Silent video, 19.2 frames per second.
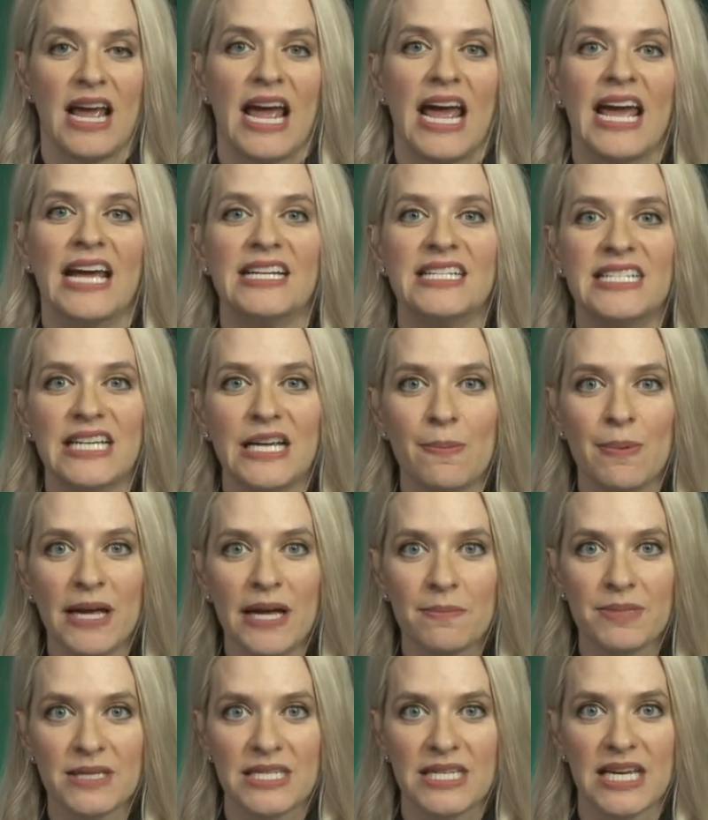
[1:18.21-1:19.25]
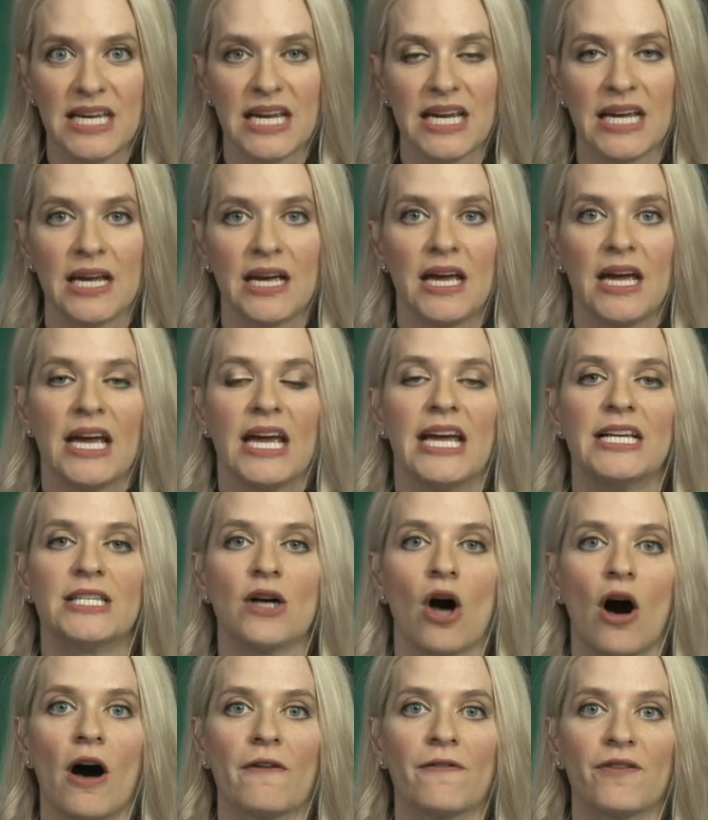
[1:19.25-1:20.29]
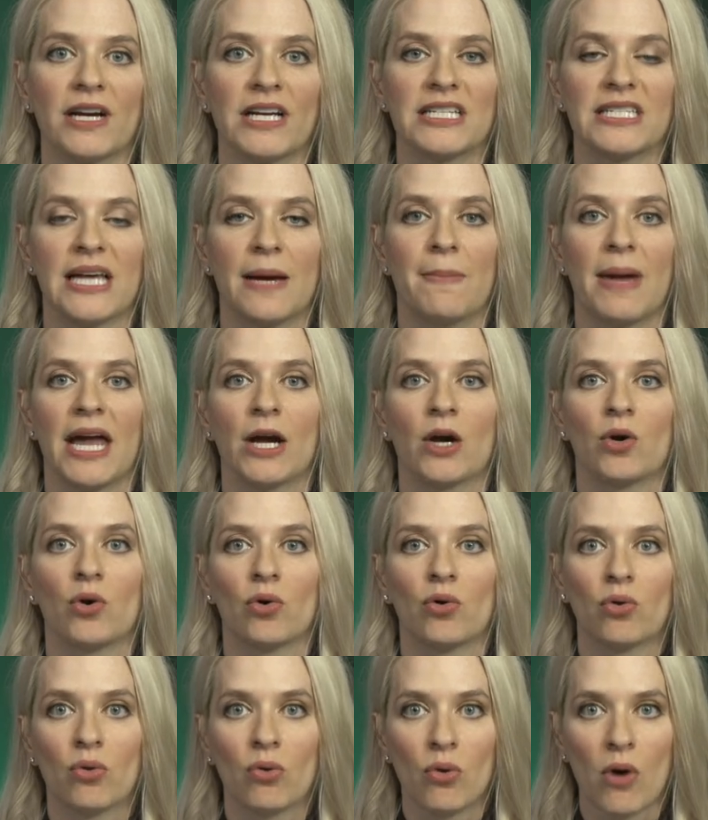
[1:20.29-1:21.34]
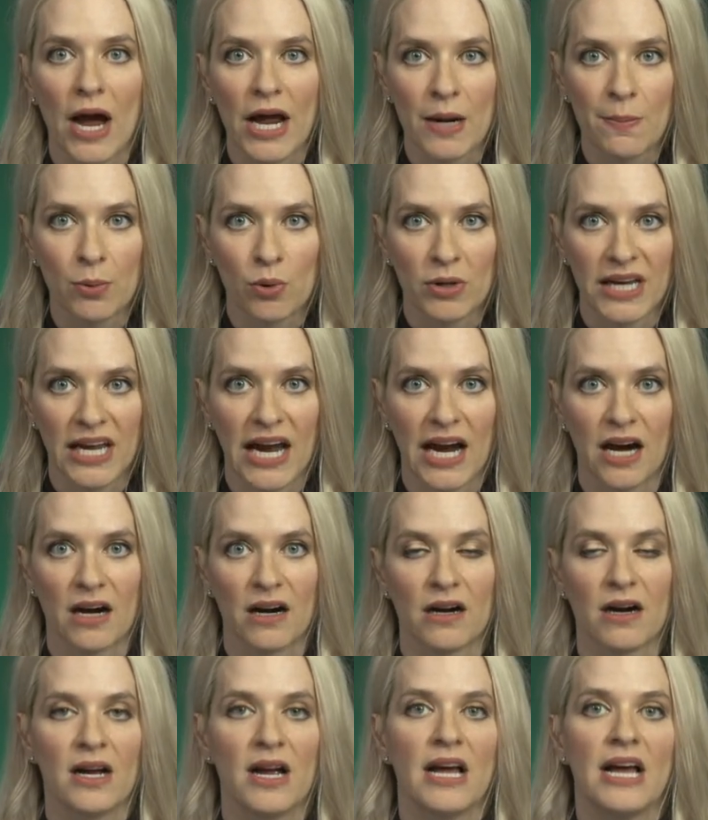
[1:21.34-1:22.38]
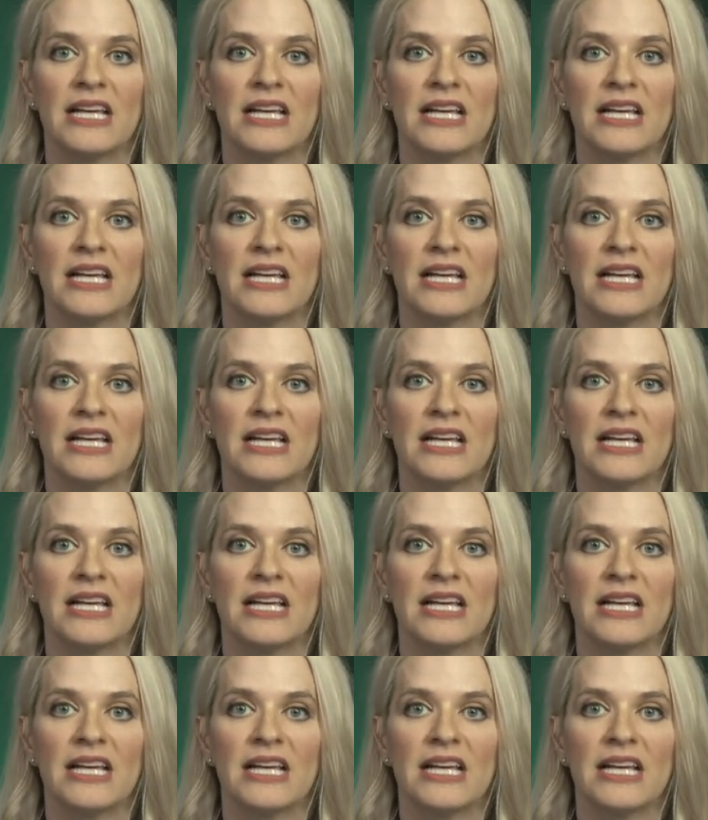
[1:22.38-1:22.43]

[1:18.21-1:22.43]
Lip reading: And GBMC is offering some incredible care,